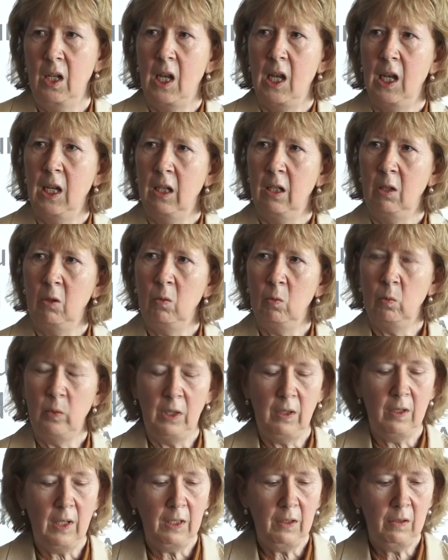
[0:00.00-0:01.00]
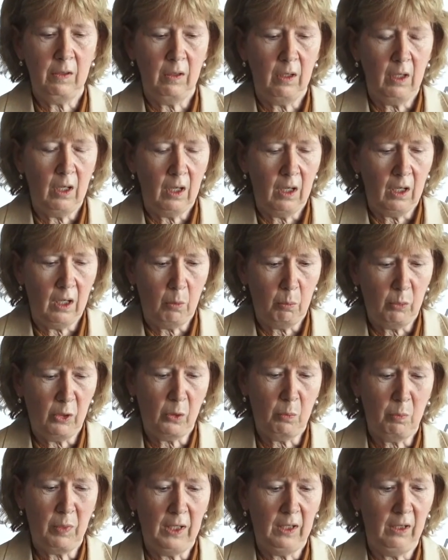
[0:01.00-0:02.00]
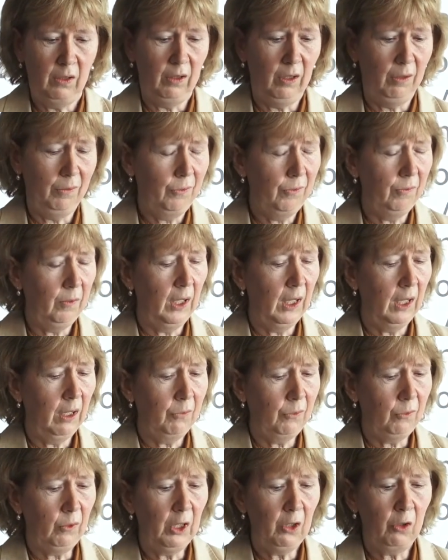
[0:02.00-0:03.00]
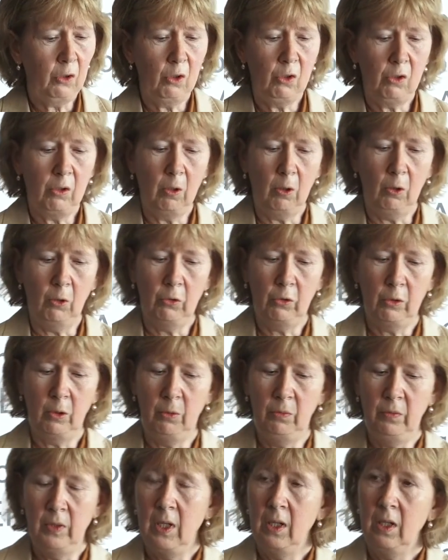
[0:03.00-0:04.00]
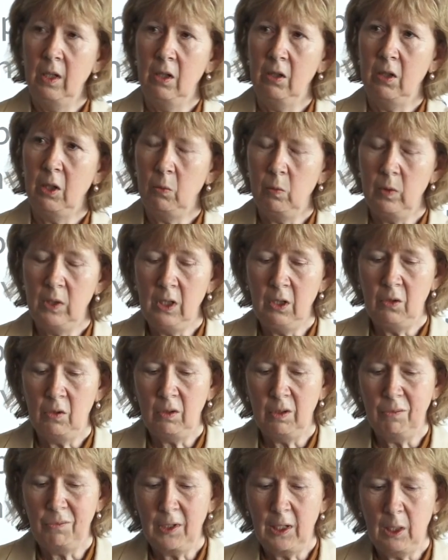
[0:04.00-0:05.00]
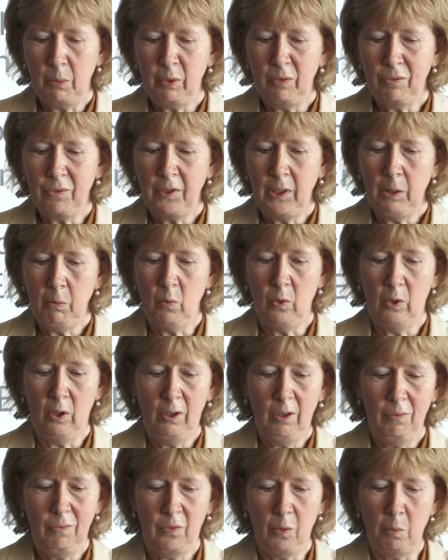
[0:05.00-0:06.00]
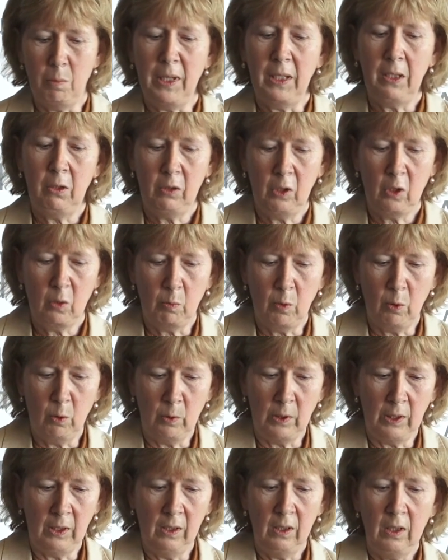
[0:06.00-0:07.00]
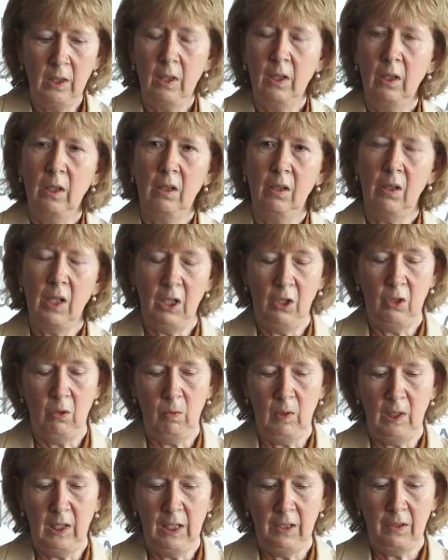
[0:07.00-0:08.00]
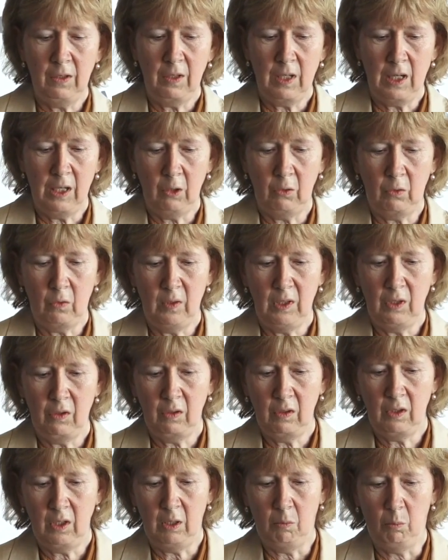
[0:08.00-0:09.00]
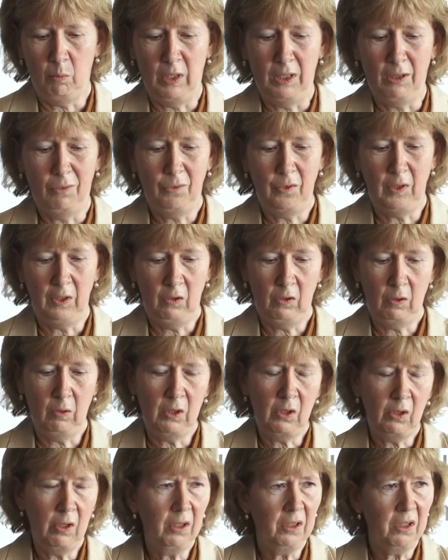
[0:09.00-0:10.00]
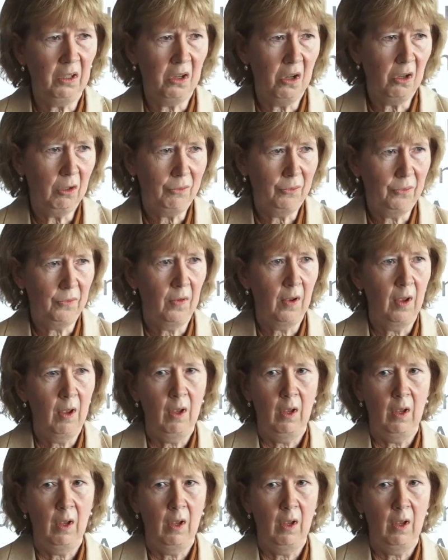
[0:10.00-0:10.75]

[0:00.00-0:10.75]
And with that uh, perspective, we have research goals on that we need to develop a framework for better exploring nature related health risks and benefits. So, it's not enough